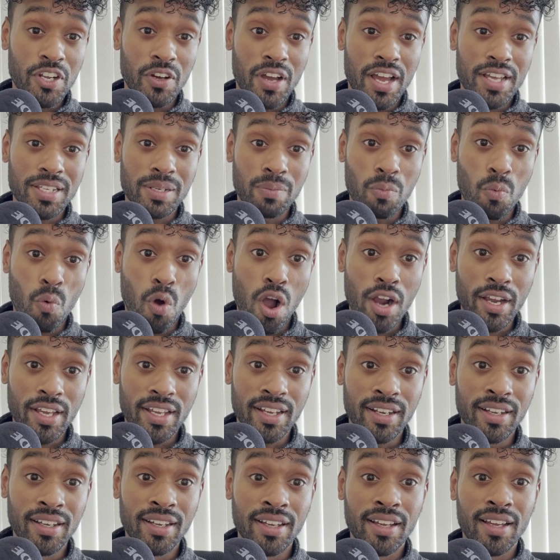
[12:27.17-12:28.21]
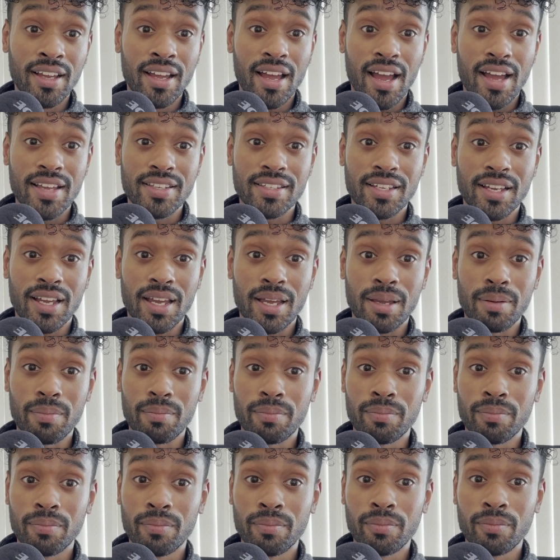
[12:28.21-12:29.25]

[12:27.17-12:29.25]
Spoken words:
as I'm walking, as I'm,